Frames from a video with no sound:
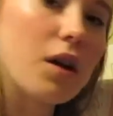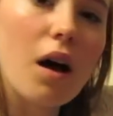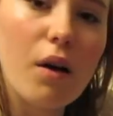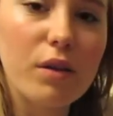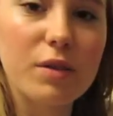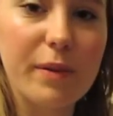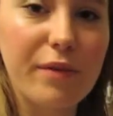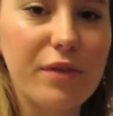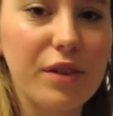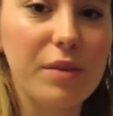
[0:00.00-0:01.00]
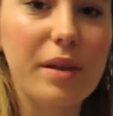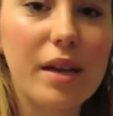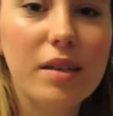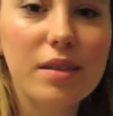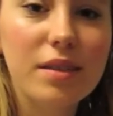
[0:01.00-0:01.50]
always be
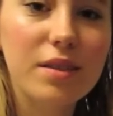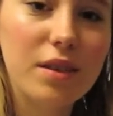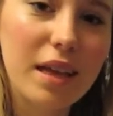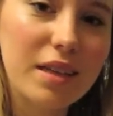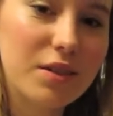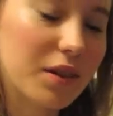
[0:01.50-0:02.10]
voluminous. So that's